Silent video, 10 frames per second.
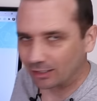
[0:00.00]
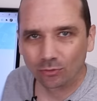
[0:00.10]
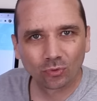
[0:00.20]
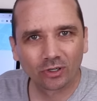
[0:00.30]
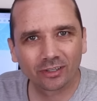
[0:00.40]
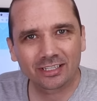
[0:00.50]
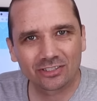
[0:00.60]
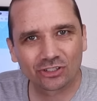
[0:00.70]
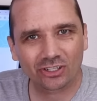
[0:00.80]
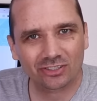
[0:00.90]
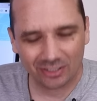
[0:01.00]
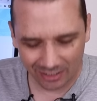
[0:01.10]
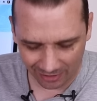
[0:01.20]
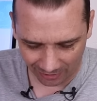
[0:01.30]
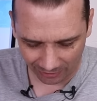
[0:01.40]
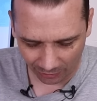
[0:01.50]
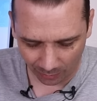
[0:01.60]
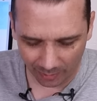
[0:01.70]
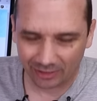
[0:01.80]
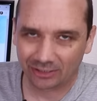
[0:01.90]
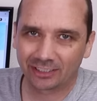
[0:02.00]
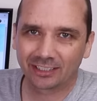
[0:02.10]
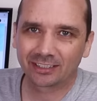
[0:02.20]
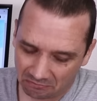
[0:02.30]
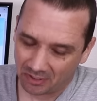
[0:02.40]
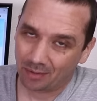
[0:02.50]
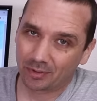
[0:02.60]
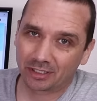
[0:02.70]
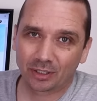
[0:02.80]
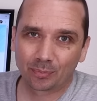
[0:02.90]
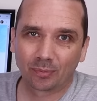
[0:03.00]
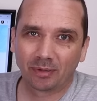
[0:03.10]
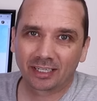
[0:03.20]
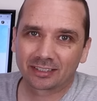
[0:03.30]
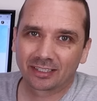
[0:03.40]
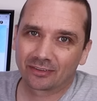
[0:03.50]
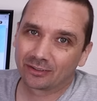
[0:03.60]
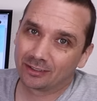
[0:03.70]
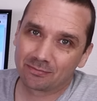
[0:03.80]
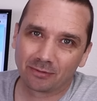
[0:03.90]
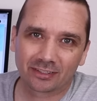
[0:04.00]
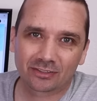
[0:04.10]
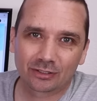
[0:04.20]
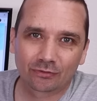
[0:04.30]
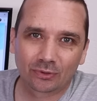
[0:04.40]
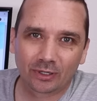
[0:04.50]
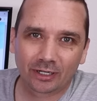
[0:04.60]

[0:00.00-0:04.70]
it really just need a little bit of cleaning? I'm gonna get it put back together and let's see if it'll